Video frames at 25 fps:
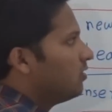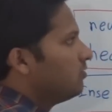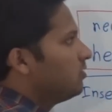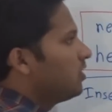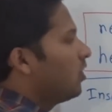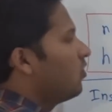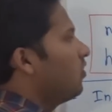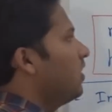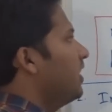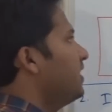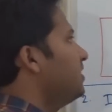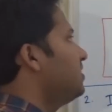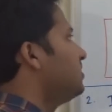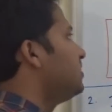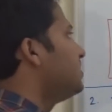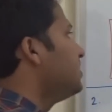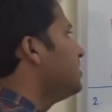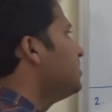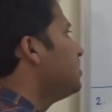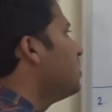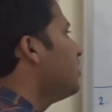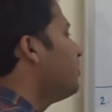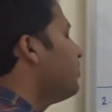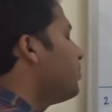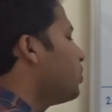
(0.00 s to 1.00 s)
Now let's see
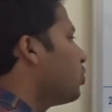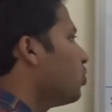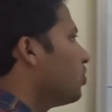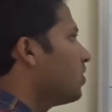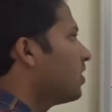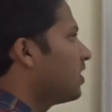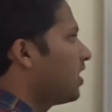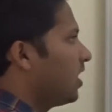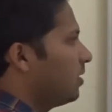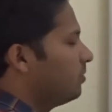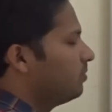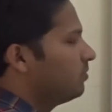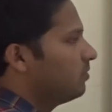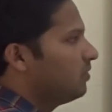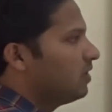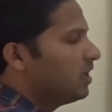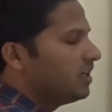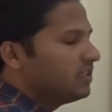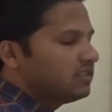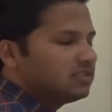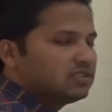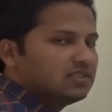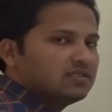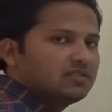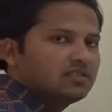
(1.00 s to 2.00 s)
the program.
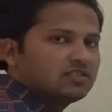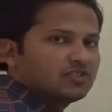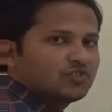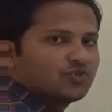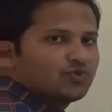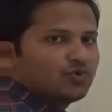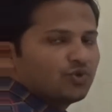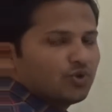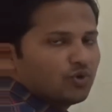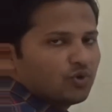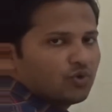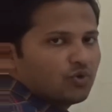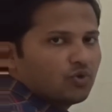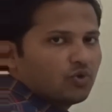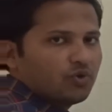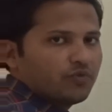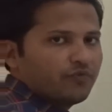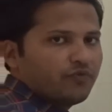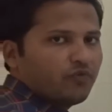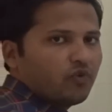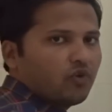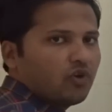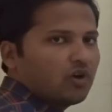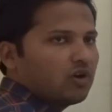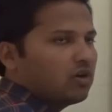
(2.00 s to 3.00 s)
Let's see the
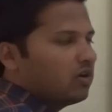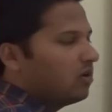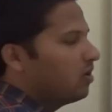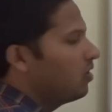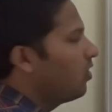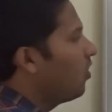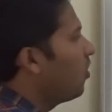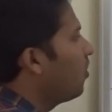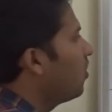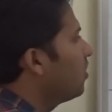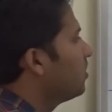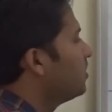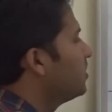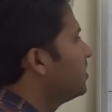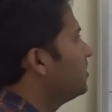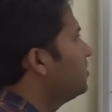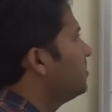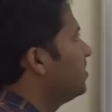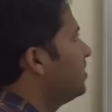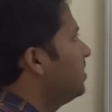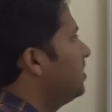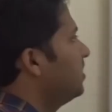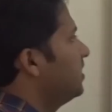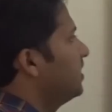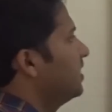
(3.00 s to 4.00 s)
pseudocode for all the
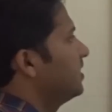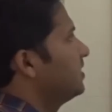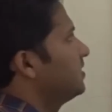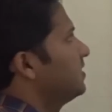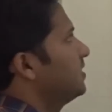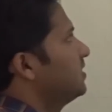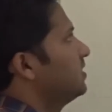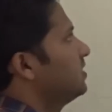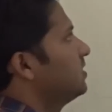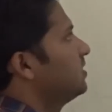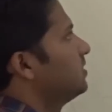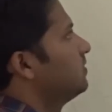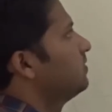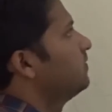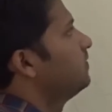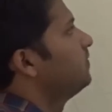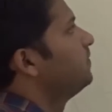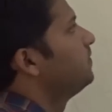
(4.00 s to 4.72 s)
three cases.